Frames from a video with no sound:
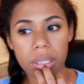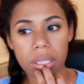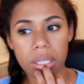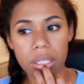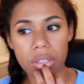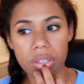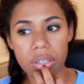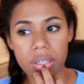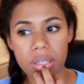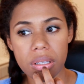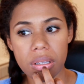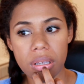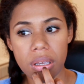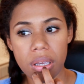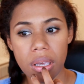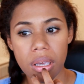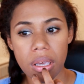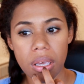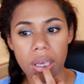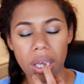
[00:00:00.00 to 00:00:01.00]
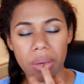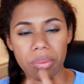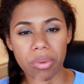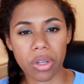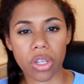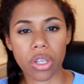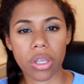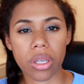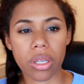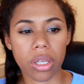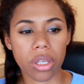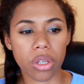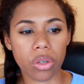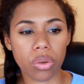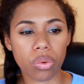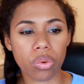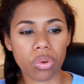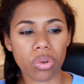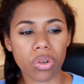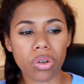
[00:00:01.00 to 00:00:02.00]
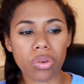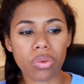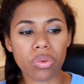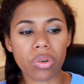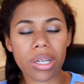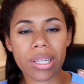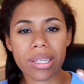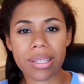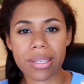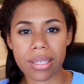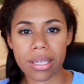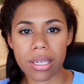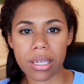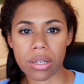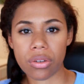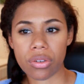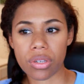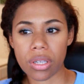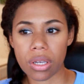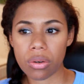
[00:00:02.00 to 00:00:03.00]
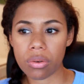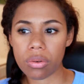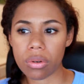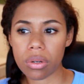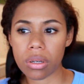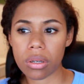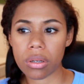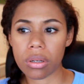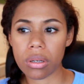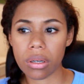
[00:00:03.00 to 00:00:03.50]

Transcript: It just, I mean, you couldn't really see it because I could